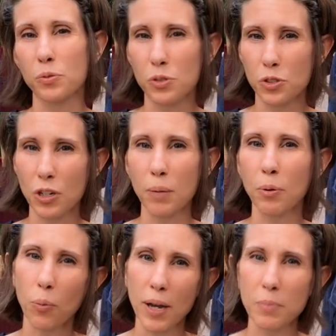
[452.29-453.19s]
string up a
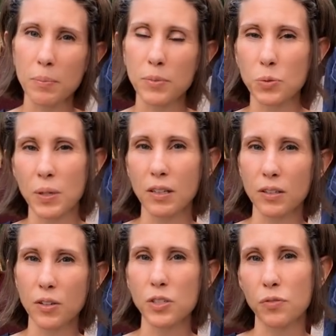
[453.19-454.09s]
web in between the
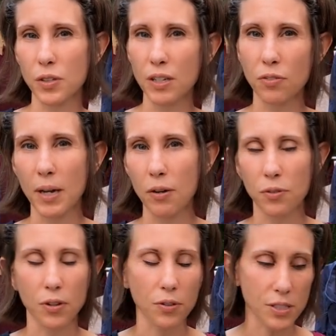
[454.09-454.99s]
clothes if you leave them out
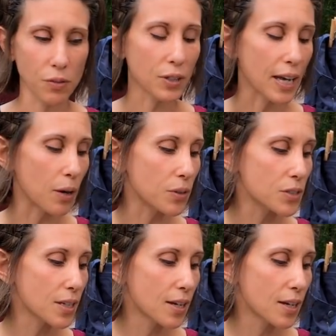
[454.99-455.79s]
for several hours.